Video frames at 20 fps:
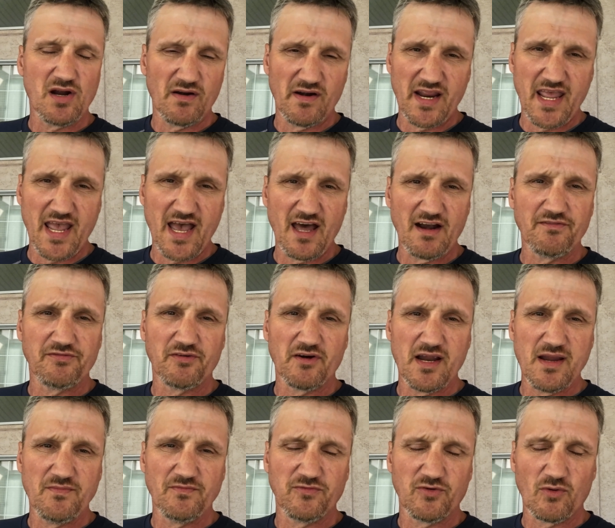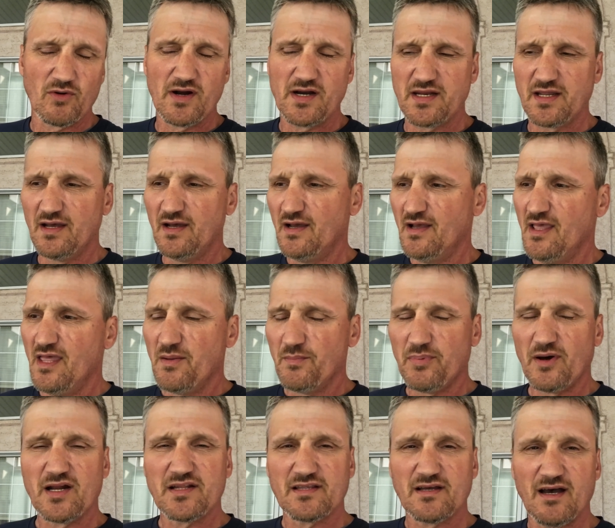already had a frame for it.
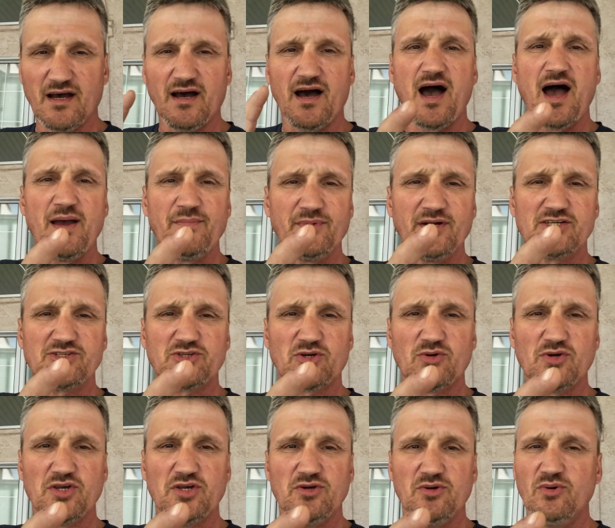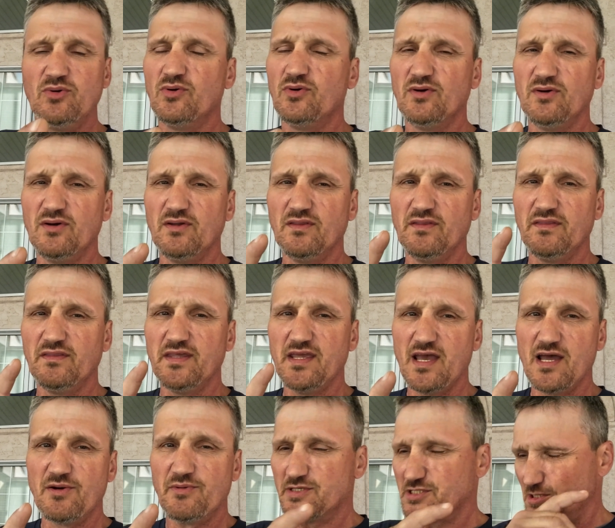But I'm going to show you the
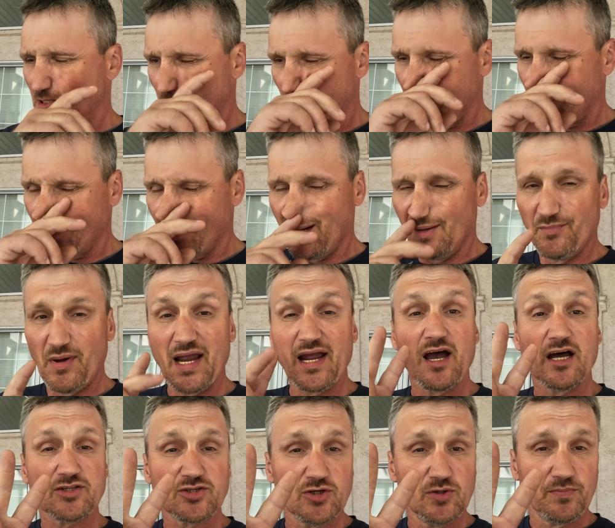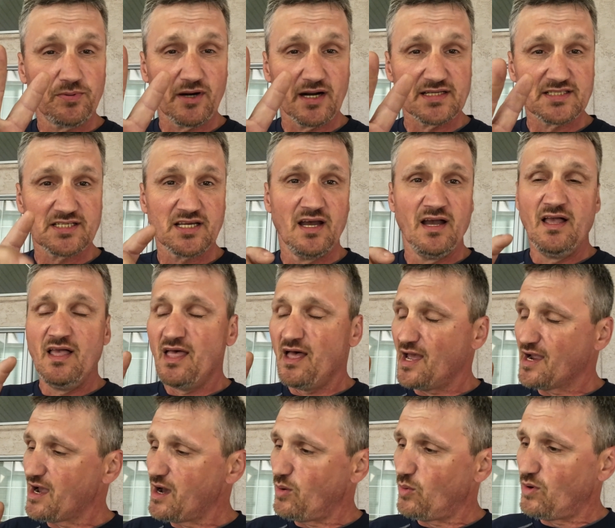end result. I got 2 prints.
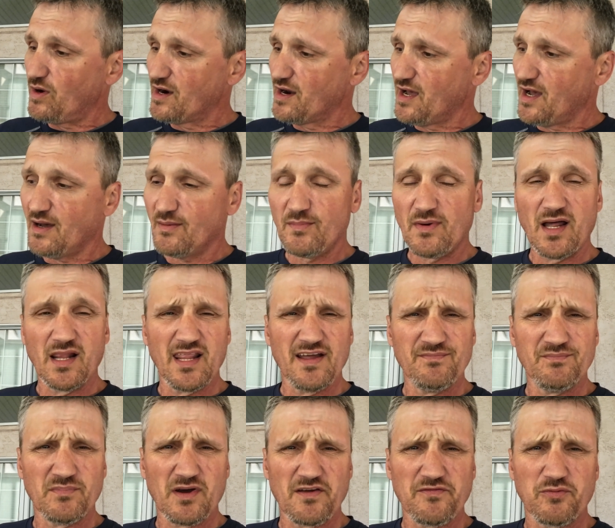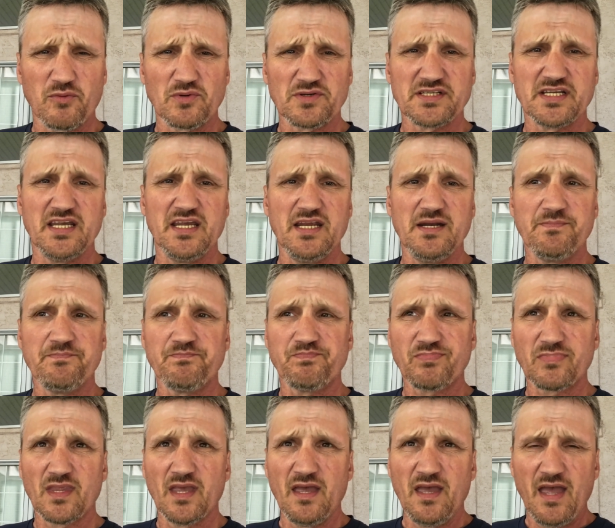I got one 11 by 14
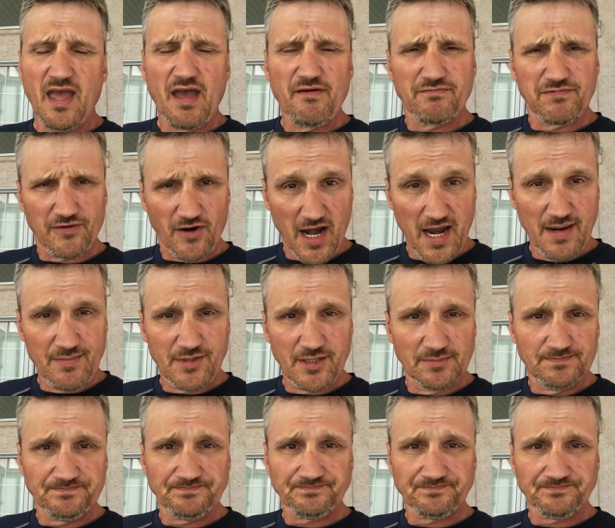framed,